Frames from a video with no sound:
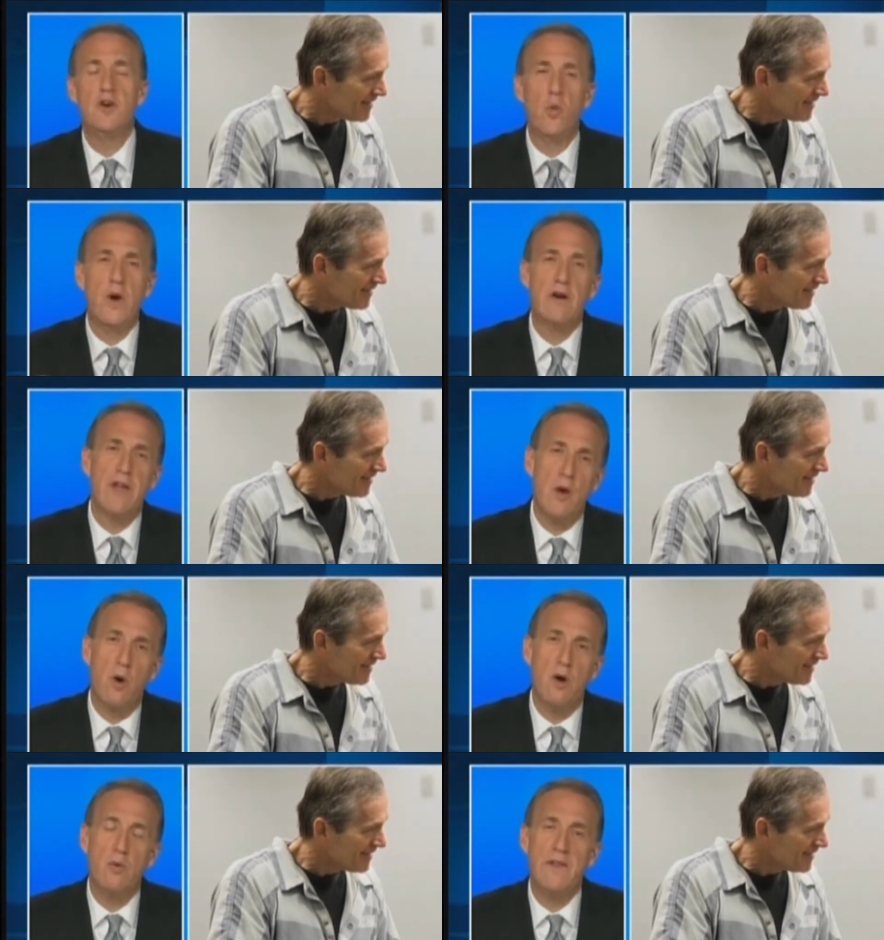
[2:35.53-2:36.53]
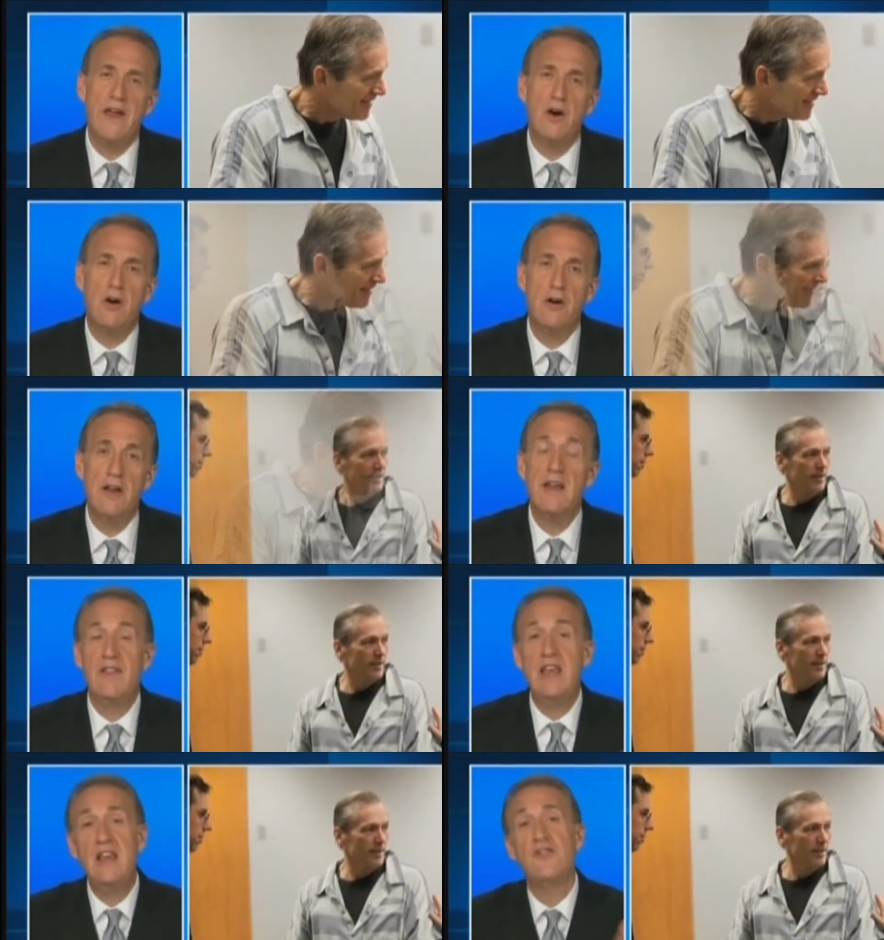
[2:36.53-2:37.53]
Speaker 1: you know, where they were when they heard it.
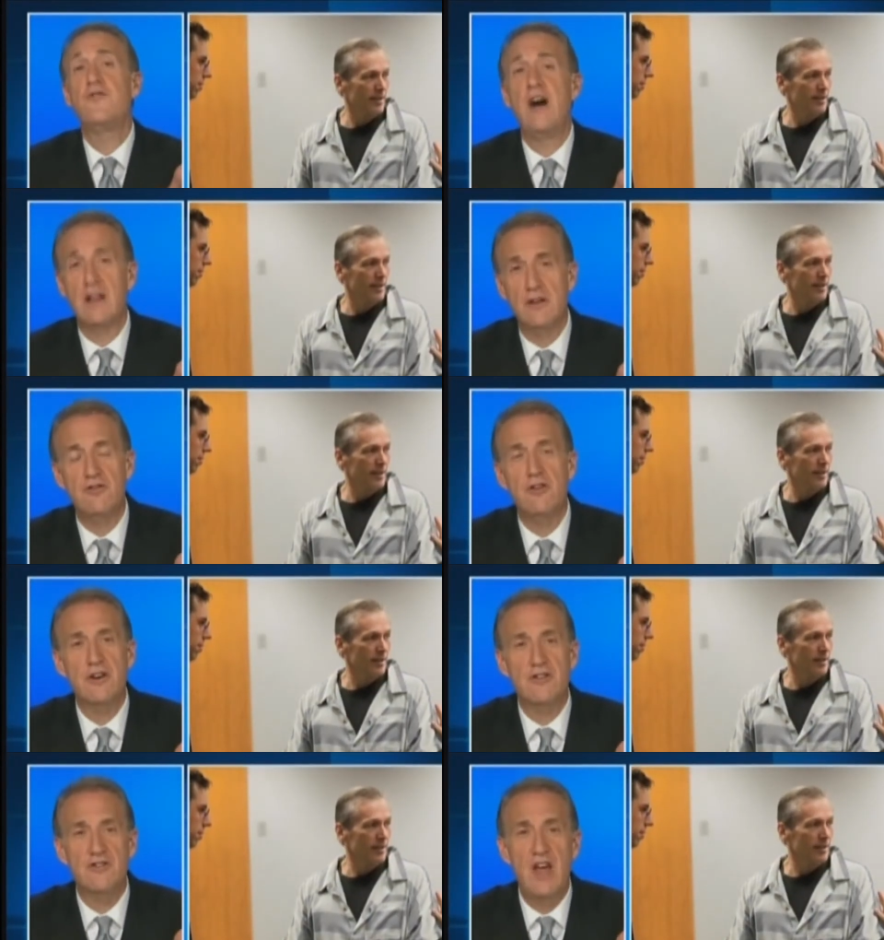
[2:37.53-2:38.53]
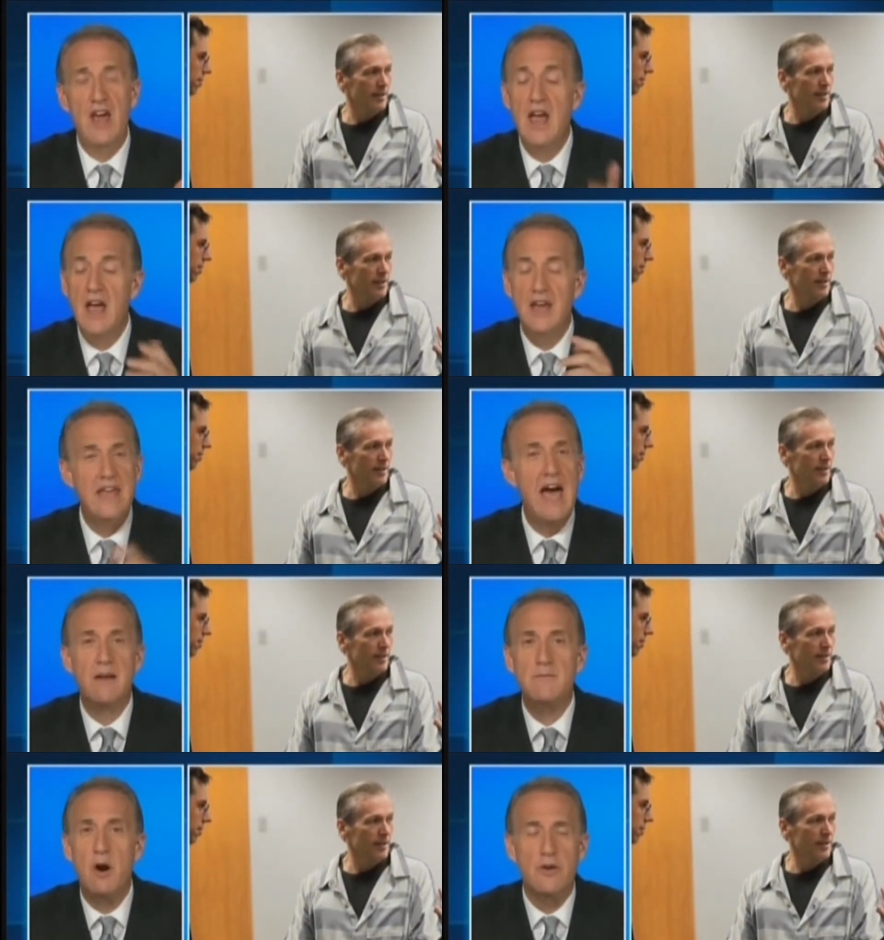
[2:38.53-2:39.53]
These fellas, you're going to say, you had
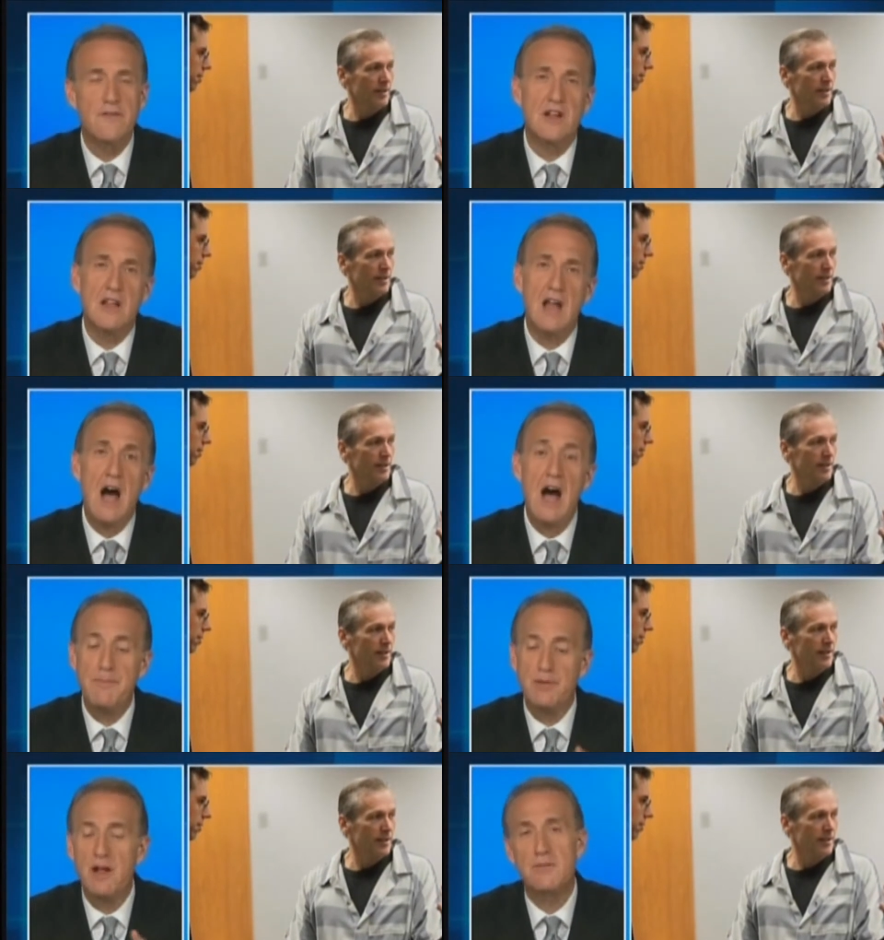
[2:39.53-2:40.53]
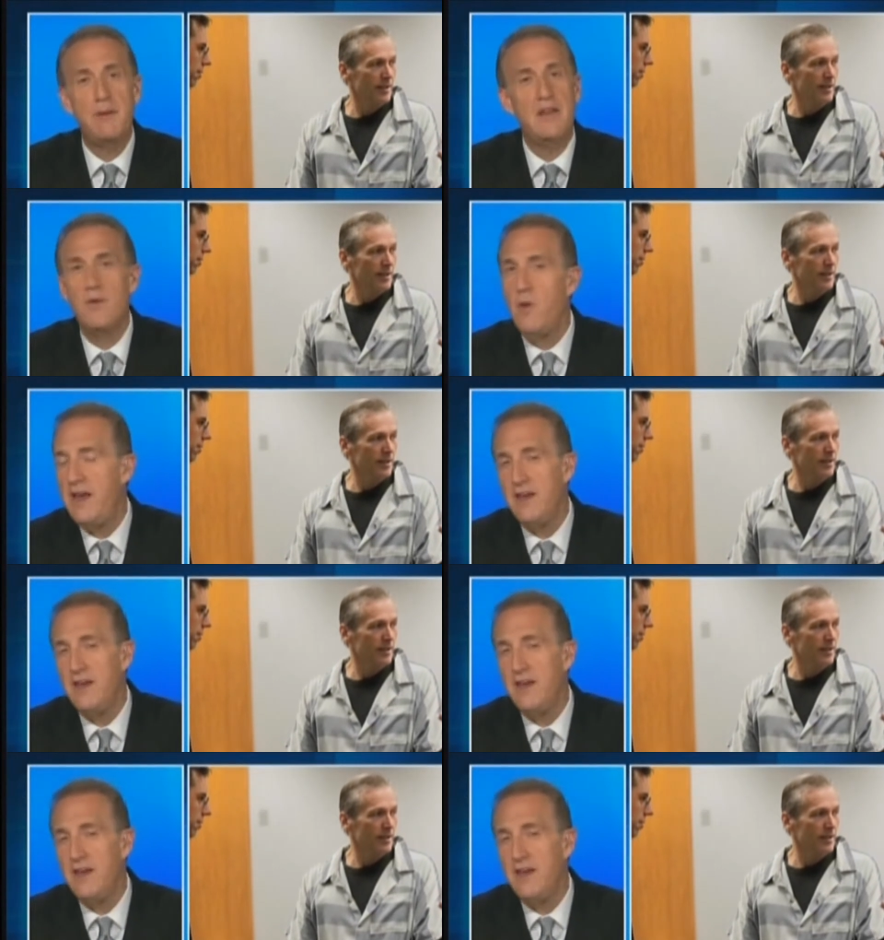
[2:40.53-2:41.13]
a motive to lie, plus, by the way,